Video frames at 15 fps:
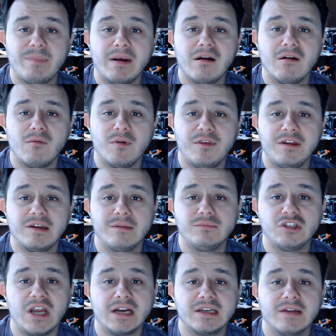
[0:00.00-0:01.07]
with his
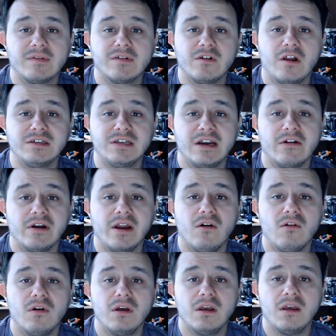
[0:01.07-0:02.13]
objectives for Ontario.
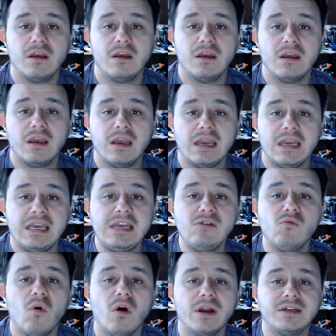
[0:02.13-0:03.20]
He
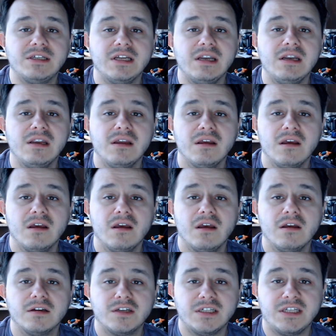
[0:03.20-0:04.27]
wanted
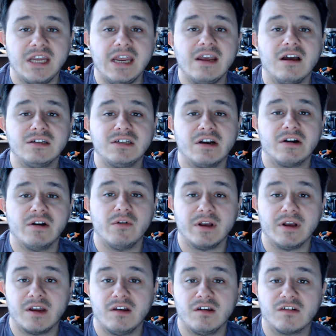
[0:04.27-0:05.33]
to take Ontario in a
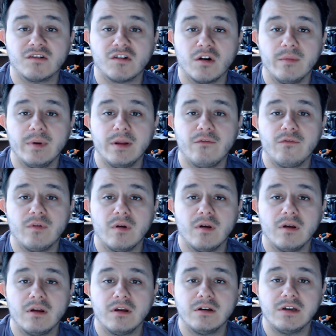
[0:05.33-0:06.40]
conservative
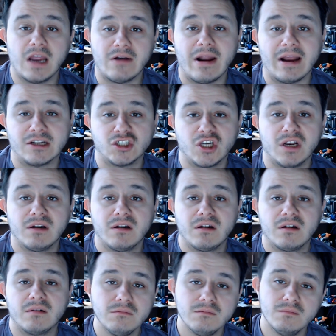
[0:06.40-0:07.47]
direction.
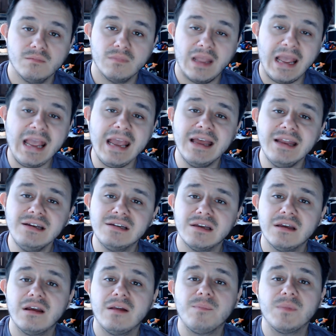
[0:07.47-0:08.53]
And
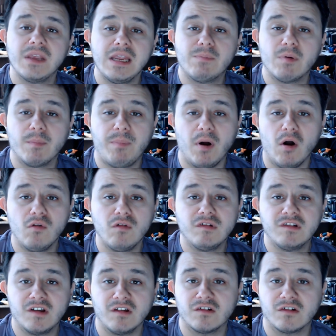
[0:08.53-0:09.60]
he proposed
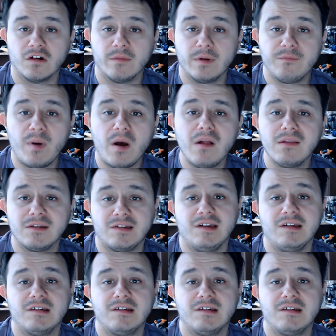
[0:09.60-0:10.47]
conservative policies.